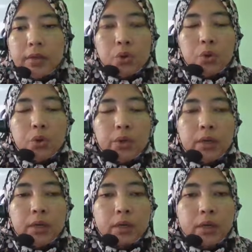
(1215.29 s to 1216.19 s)
Okay,
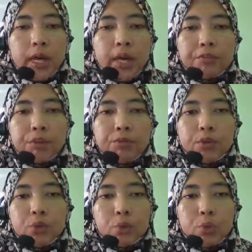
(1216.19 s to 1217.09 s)
so
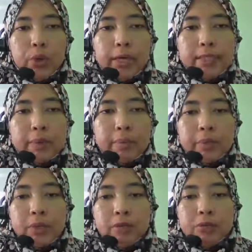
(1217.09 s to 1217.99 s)
I have reviewed
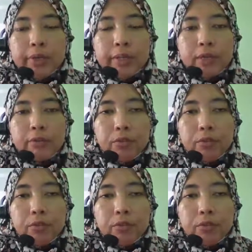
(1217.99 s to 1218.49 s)
two example